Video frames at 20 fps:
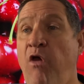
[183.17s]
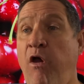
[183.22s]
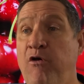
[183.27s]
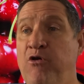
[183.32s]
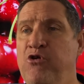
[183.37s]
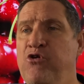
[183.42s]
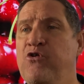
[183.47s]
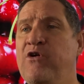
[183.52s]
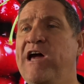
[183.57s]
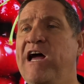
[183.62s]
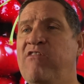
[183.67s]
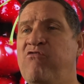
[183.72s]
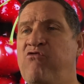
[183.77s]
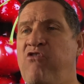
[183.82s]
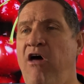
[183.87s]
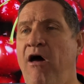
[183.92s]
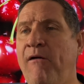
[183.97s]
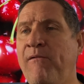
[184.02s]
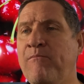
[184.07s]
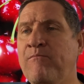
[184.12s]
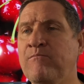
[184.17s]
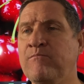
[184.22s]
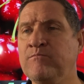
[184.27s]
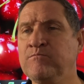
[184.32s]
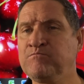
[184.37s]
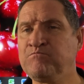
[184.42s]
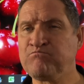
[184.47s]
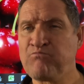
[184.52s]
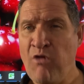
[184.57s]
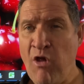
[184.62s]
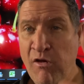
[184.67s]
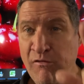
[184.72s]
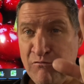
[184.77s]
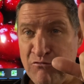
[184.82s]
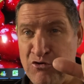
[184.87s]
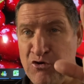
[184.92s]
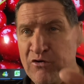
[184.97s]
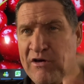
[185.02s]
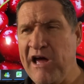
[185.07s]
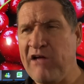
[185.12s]
You get the
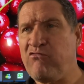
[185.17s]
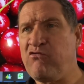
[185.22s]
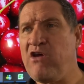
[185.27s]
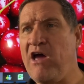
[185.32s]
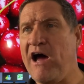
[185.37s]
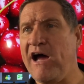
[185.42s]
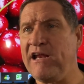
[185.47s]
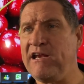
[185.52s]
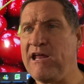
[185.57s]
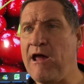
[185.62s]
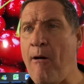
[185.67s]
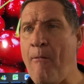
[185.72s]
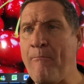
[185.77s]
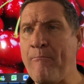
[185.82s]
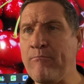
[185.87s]
you get the idea.